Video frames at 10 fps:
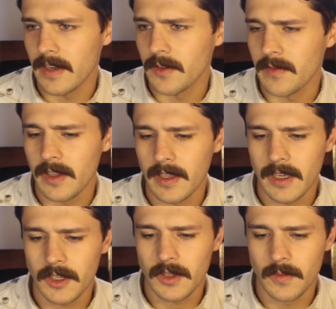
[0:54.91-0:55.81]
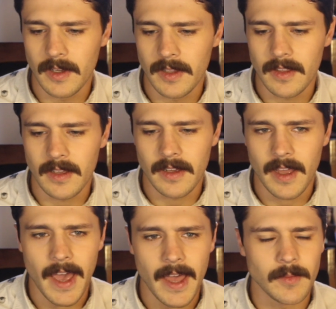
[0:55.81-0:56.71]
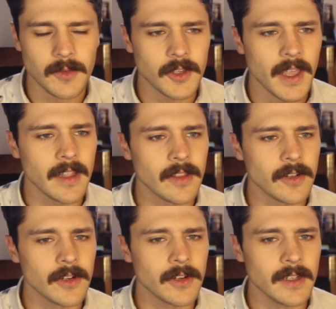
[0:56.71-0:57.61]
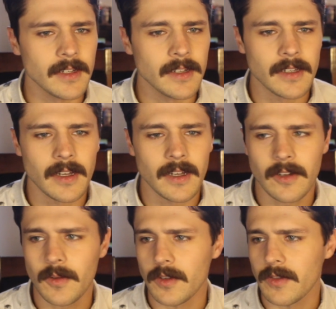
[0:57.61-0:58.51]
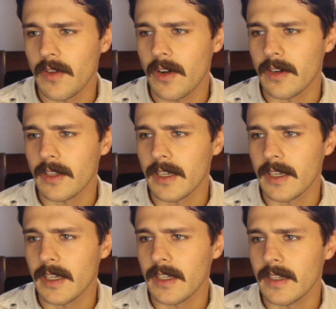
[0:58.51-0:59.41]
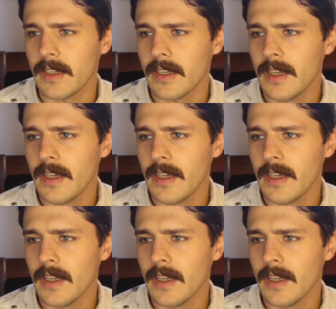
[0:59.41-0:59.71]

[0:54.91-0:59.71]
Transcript: and his affiliation with Adam Sandler and Chris Farley and